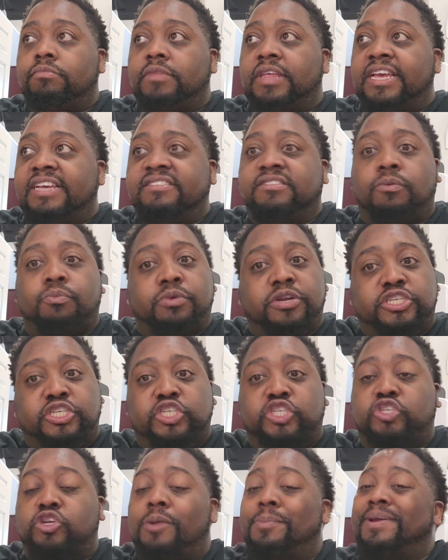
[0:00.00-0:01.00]
he's a
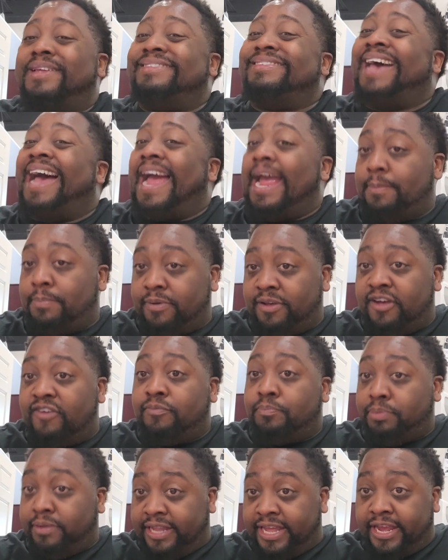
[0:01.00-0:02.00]
Richard Sherman type
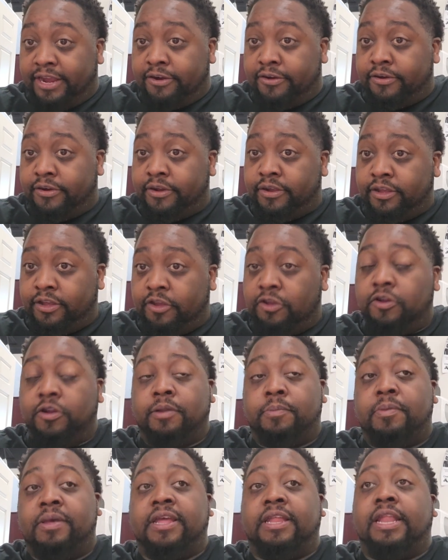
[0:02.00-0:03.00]
of player. You
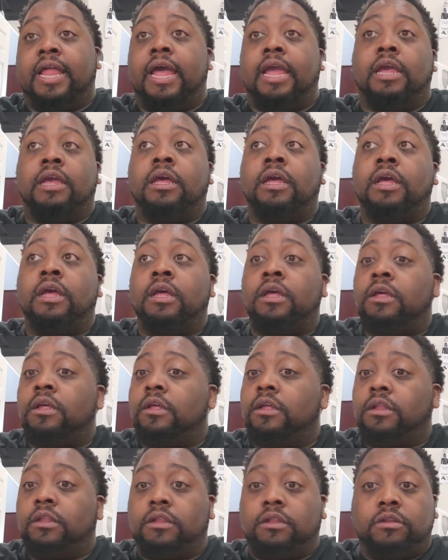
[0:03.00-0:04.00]
know what I mean? Like,
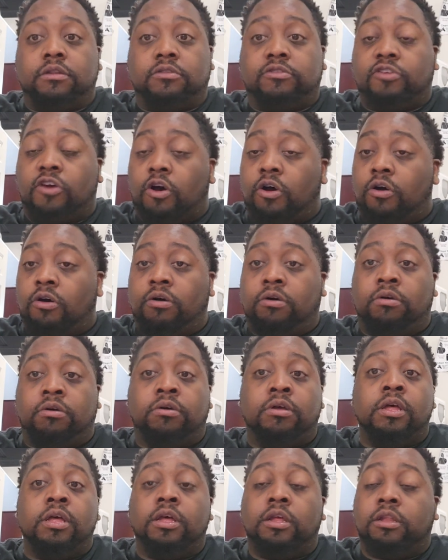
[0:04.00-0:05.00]

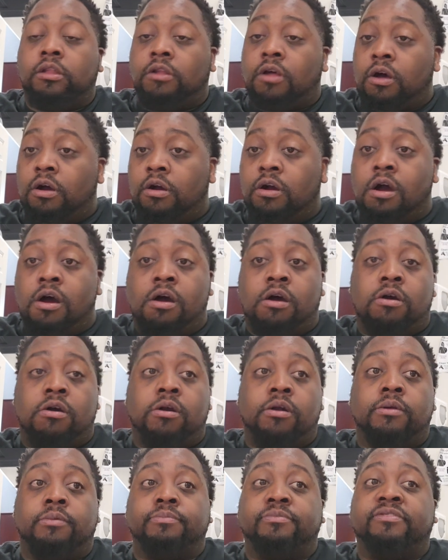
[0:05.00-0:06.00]
tall, long
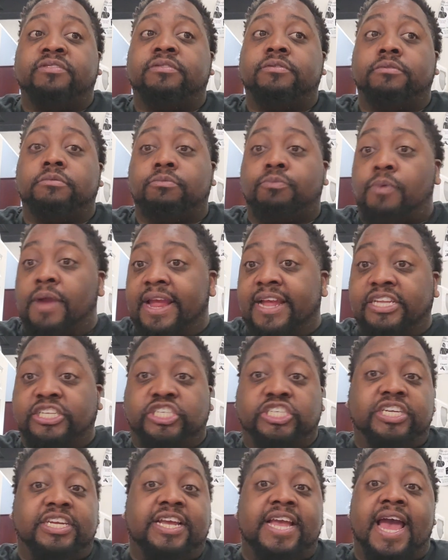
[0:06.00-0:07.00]
arms,
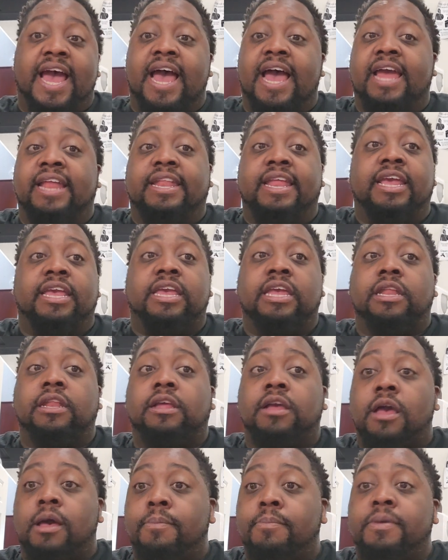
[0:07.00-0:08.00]
rangy guy that
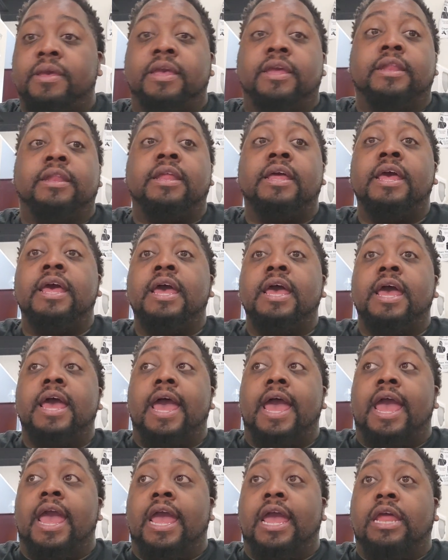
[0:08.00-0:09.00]
can come in
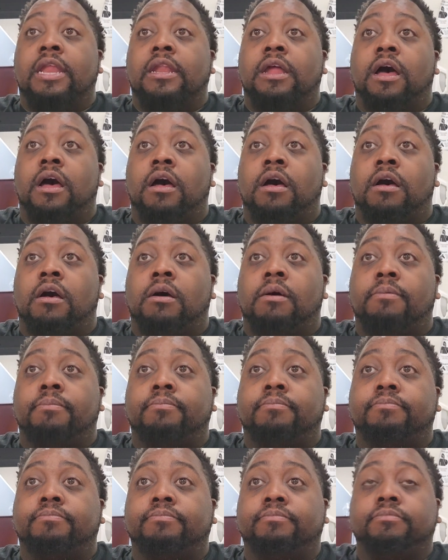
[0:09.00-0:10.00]
and
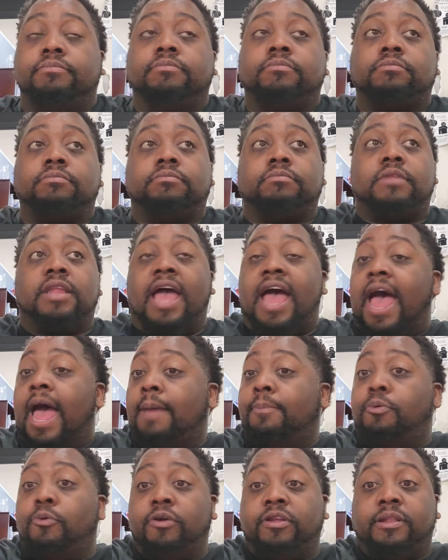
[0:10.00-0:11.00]
high
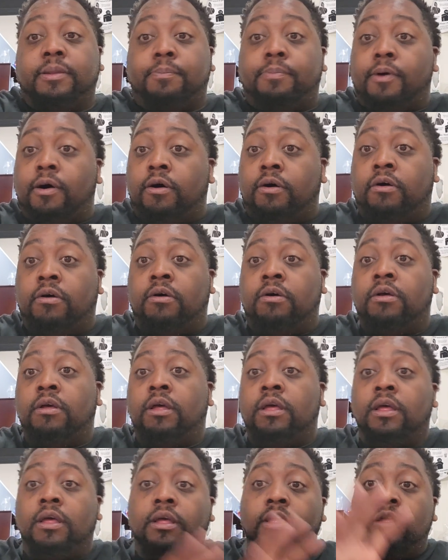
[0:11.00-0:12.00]
point the
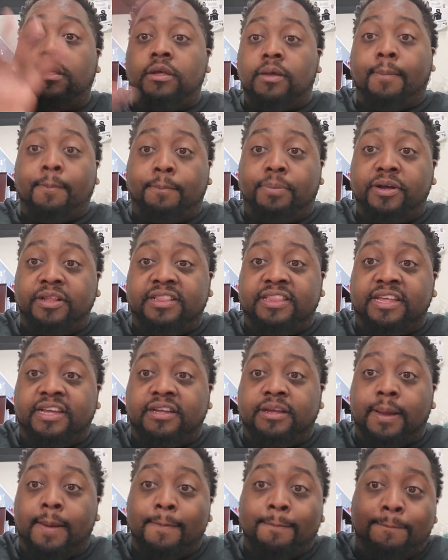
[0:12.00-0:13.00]
ball. Put
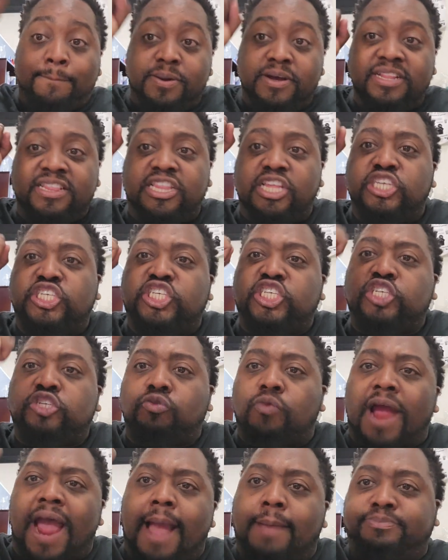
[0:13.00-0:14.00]
the
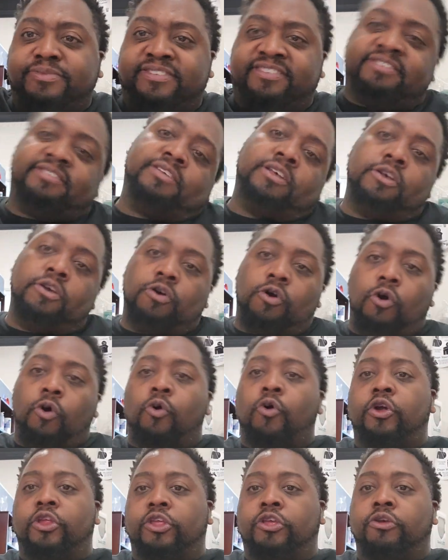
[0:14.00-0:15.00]
straps
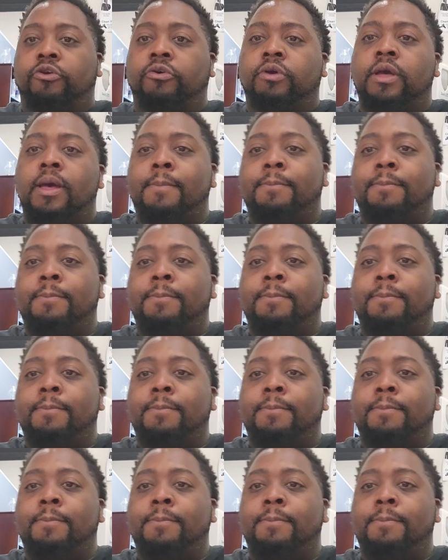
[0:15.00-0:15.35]
on you.